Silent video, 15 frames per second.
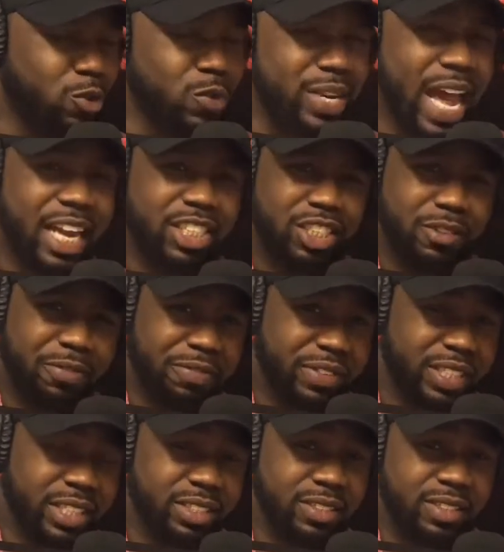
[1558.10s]
not your
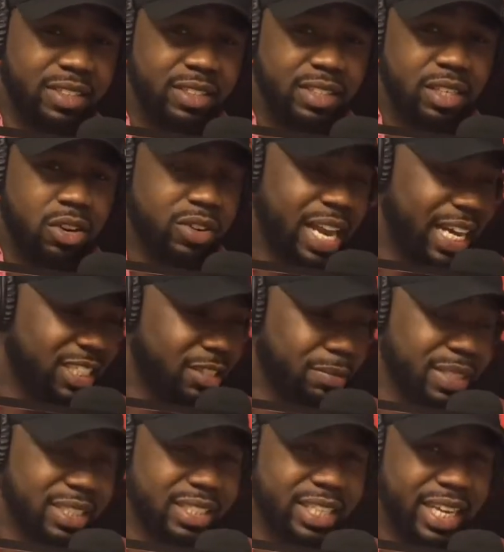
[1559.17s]
fears, not your
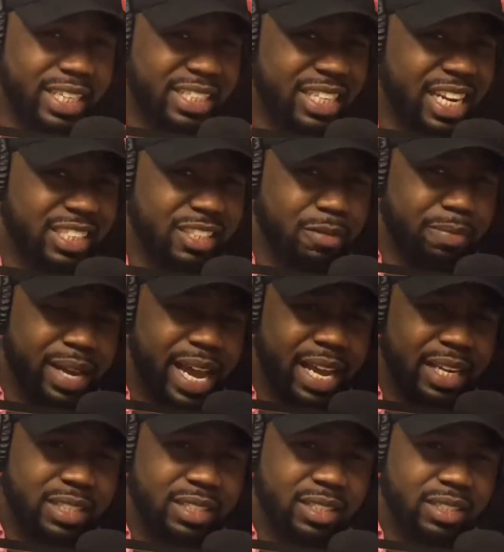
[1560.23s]
mistakes, not your
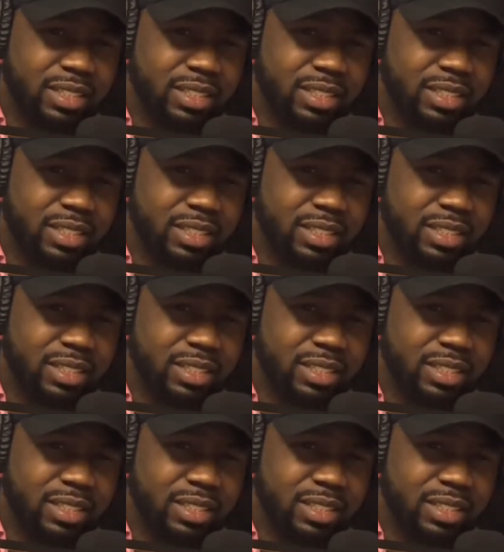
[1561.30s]
past.